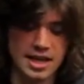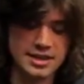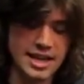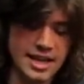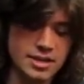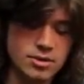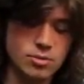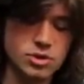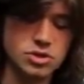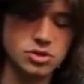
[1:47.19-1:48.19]
And then
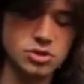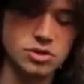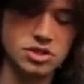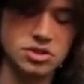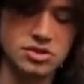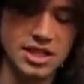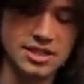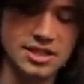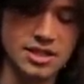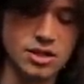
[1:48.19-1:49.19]
what you do is you
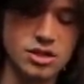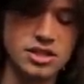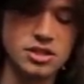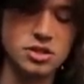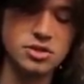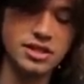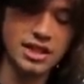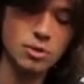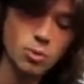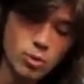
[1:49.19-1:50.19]
take the deck cards and you
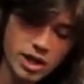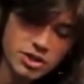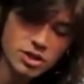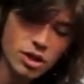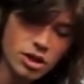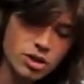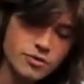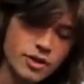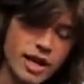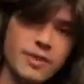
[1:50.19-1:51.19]
deal out 1
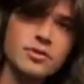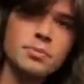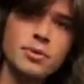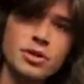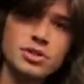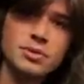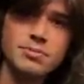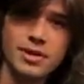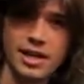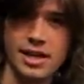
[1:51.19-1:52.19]
card for every
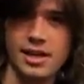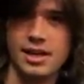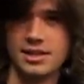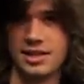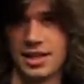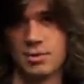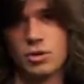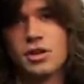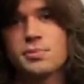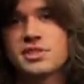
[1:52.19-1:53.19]
person playing in the game.
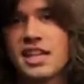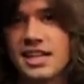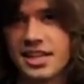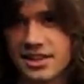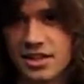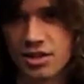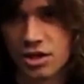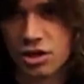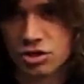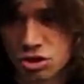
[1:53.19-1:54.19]
We're going to pretend like
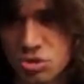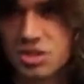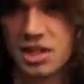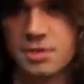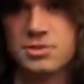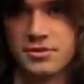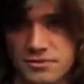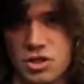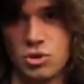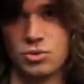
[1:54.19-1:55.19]
there are 2 teams
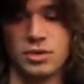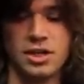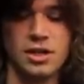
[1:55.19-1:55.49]
of 2.